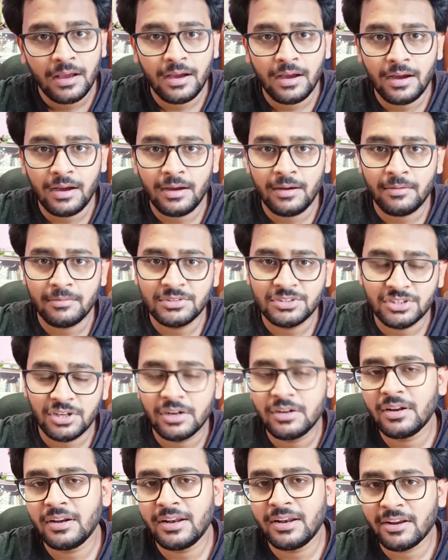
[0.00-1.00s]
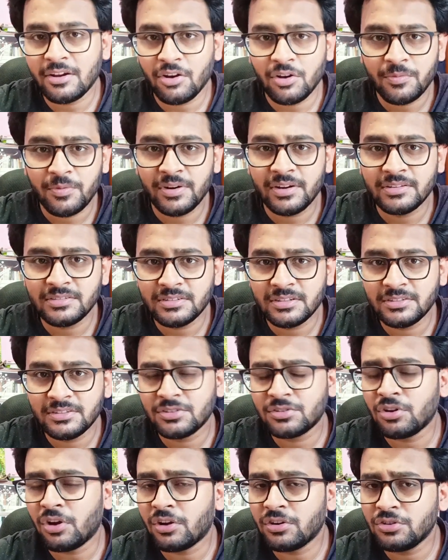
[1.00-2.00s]
uh, journal and conferences
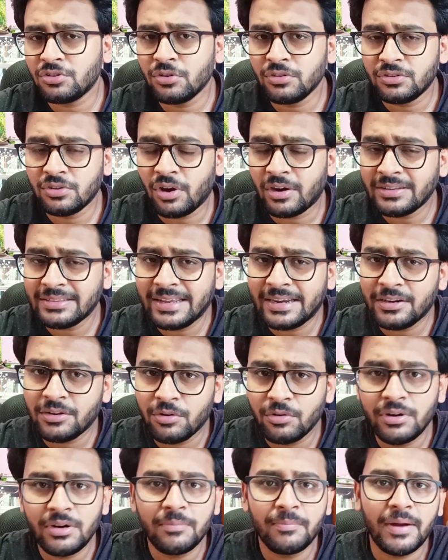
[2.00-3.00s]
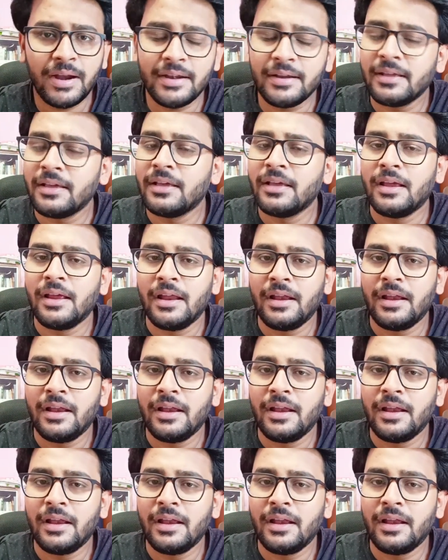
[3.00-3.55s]
is not not that good but